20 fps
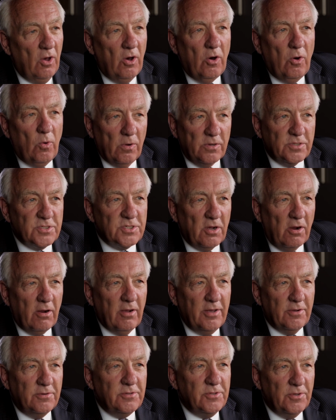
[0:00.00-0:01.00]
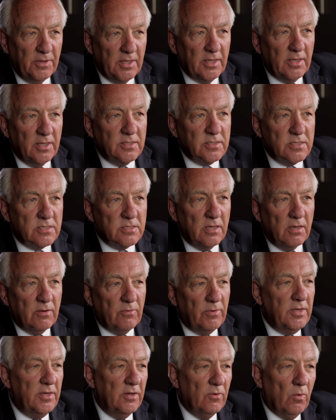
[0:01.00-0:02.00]
Oh, we're sorry you're doing this. Uh,
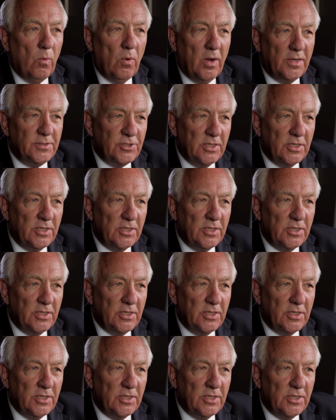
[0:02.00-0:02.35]
we don't want